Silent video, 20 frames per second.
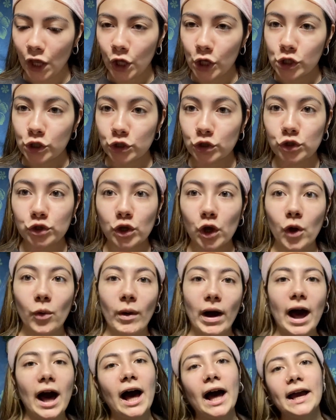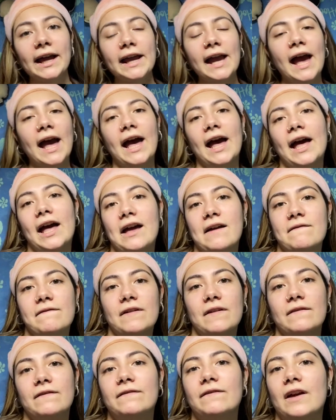So I have
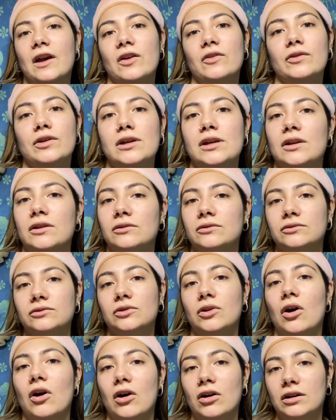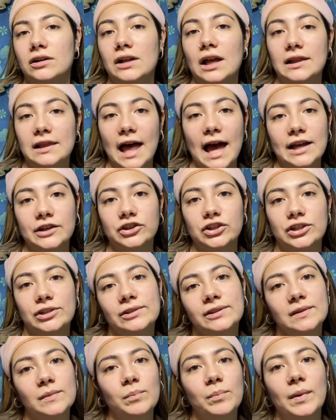very long
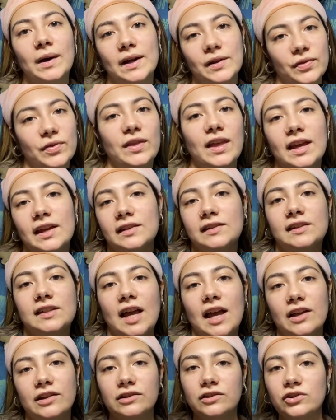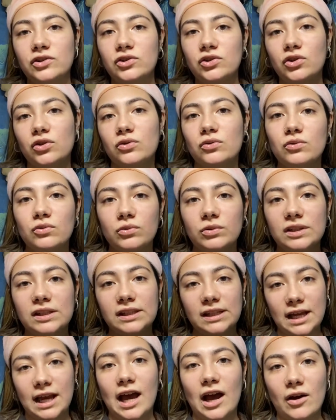lashes, but they tend to
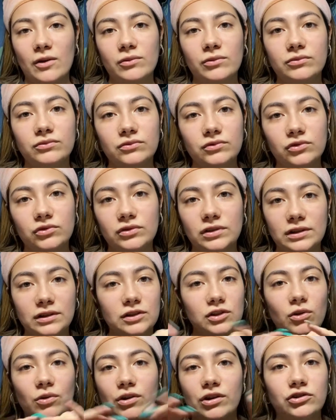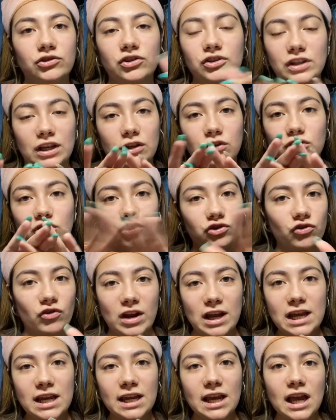stick out, so they're just like
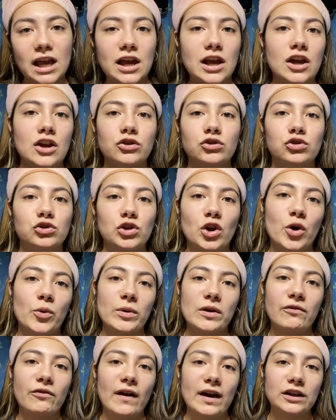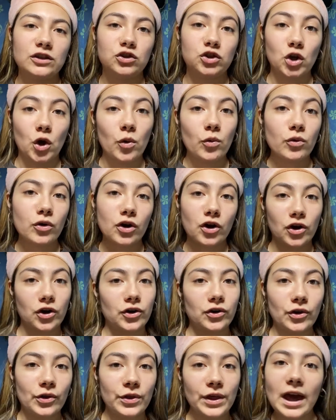straight. So if I don't
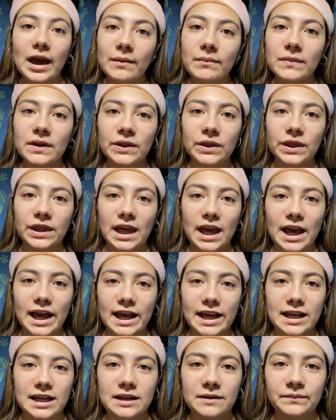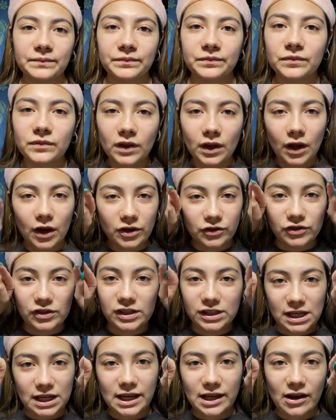curl them, they are just
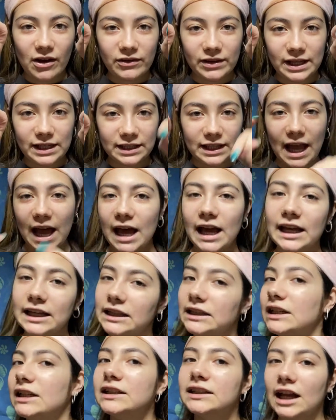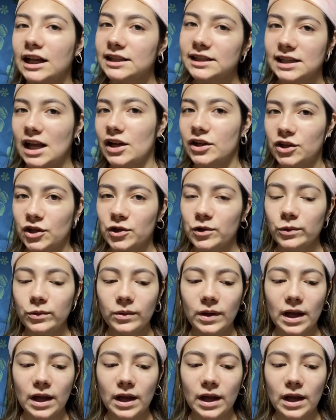sticking out like that, and like that's not cute.